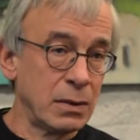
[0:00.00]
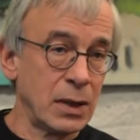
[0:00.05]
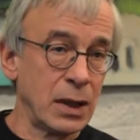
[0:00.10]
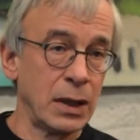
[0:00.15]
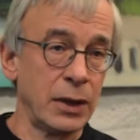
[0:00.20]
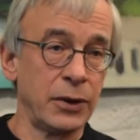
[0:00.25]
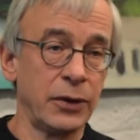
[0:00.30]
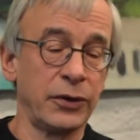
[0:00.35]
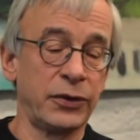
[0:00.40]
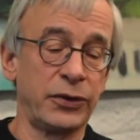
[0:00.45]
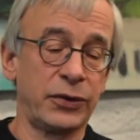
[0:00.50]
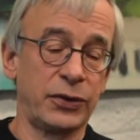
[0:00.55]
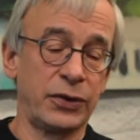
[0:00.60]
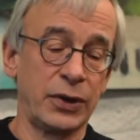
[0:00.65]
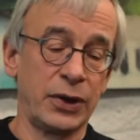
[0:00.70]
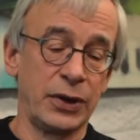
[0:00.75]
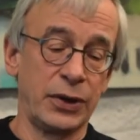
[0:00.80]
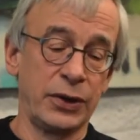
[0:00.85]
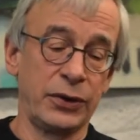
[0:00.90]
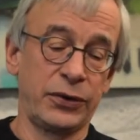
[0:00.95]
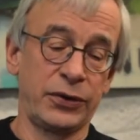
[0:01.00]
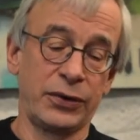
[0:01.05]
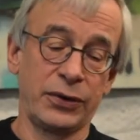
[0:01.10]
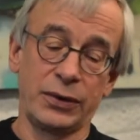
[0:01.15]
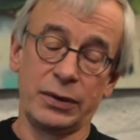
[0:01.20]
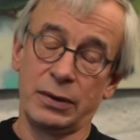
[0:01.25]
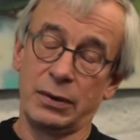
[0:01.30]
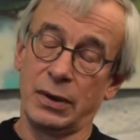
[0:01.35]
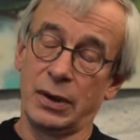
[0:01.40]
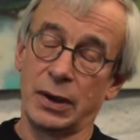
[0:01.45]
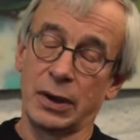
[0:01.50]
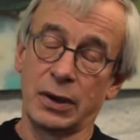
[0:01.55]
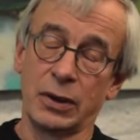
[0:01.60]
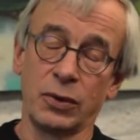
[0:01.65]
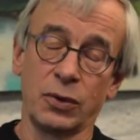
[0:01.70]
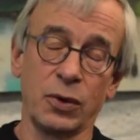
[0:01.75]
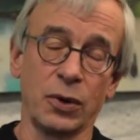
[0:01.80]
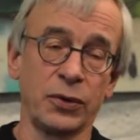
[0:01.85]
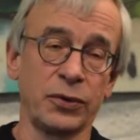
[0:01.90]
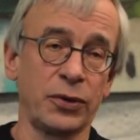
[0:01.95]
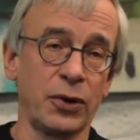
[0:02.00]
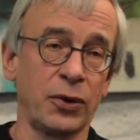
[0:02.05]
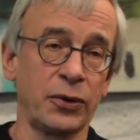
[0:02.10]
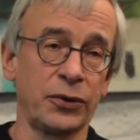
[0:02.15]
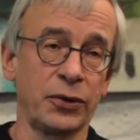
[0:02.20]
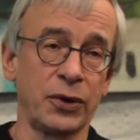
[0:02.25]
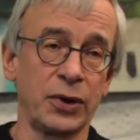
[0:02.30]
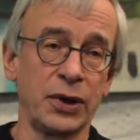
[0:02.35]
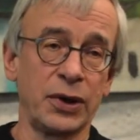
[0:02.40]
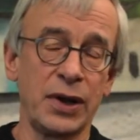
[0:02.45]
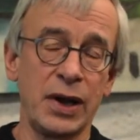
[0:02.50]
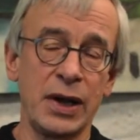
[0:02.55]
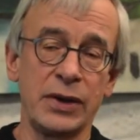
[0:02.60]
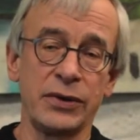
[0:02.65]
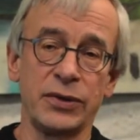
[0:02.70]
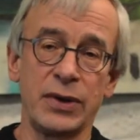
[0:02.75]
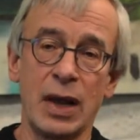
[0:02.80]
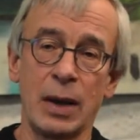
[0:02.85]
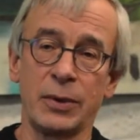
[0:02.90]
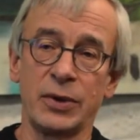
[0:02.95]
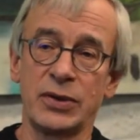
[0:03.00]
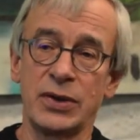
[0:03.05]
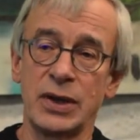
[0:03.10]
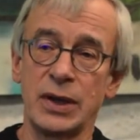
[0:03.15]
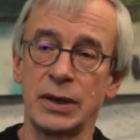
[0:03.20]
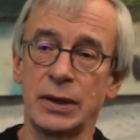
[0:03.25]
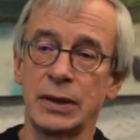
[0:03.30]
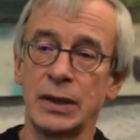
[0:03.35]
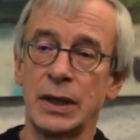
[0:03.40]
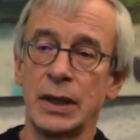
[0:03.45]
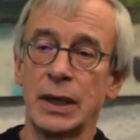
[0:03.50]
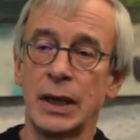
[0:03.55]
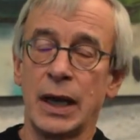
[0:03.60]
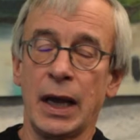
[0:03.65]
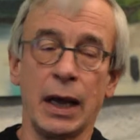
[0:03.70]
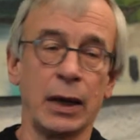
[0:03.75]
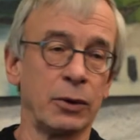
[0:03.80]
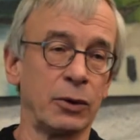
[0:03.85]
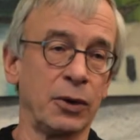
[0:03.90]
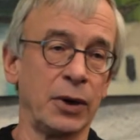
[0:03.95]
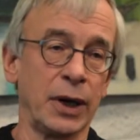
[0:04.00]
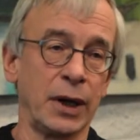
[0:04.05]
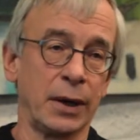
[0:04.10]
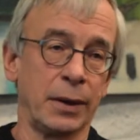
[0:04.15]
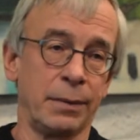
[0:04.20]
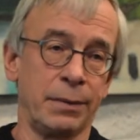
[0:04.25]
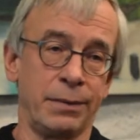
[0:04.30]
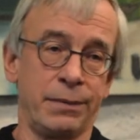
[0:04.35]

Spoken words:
This concordance also contains Nabatean and Greek.